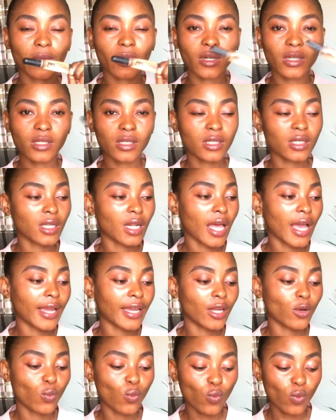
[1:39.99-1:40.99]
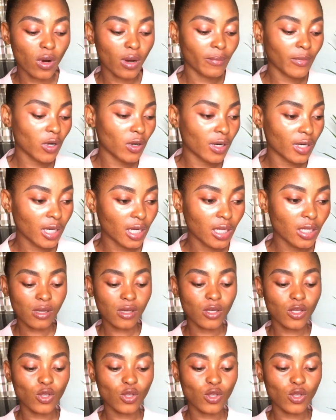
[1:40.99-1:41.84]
Concealer in Warm Honey.